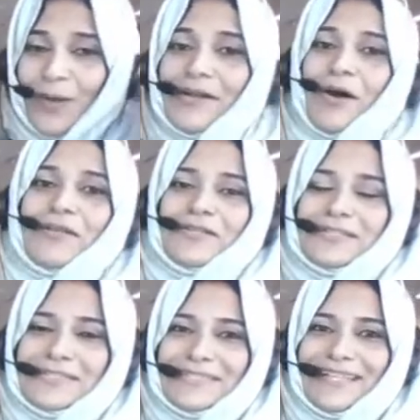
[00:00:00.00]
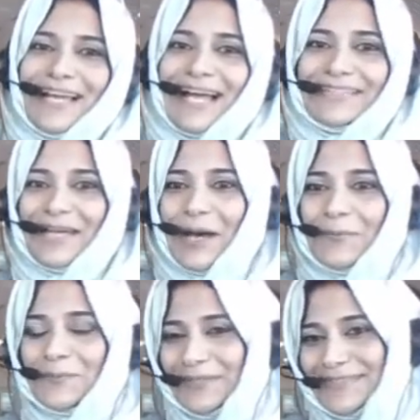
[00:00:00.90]
We are honored and
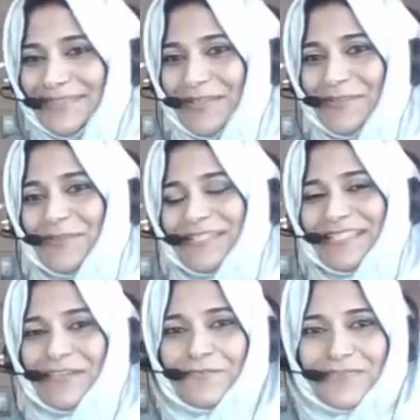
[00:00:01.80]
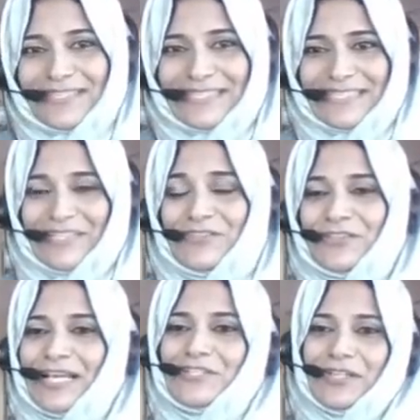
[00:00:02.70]
humbled to receive this
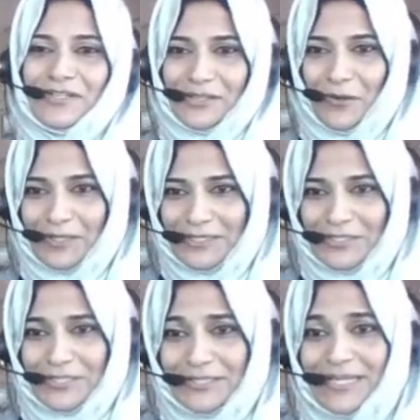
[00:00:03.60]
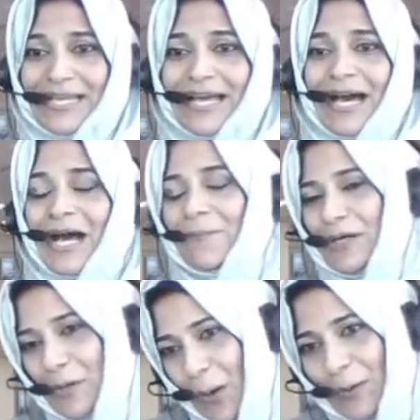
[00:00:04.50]
international recognition
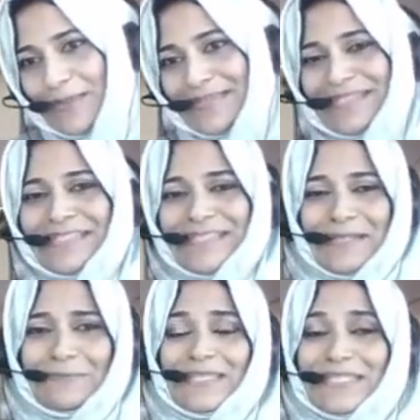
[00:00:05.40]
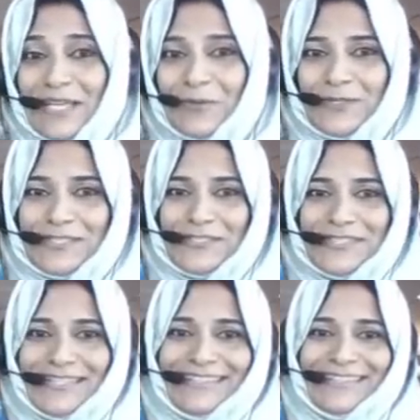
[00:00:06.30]
among all these distinguished
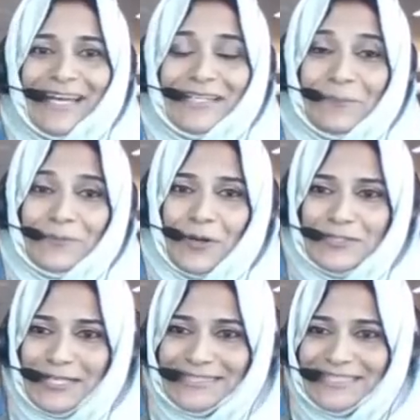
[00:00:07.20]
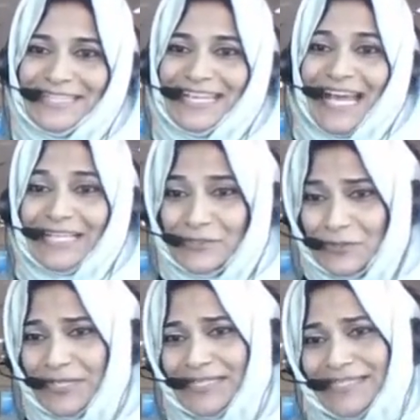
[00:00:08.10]
lineup projects. And
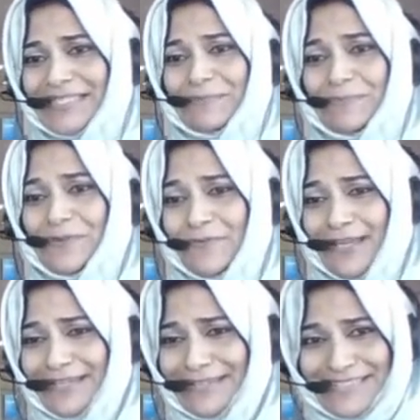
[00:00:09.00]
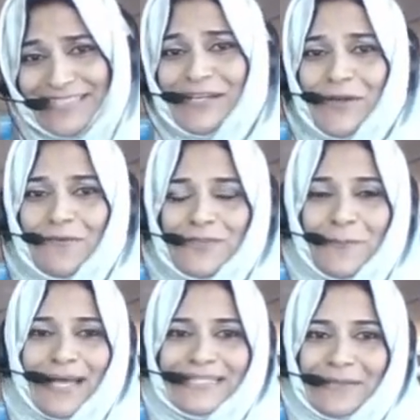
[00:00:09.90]
during this prevailing scenario of
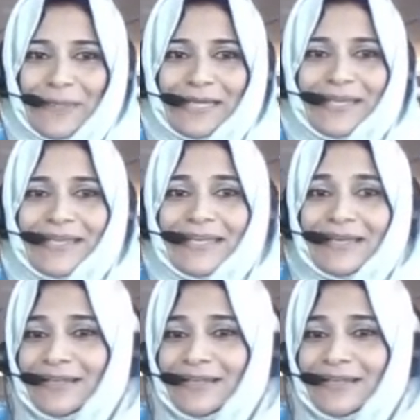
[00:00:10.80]
the pandemic,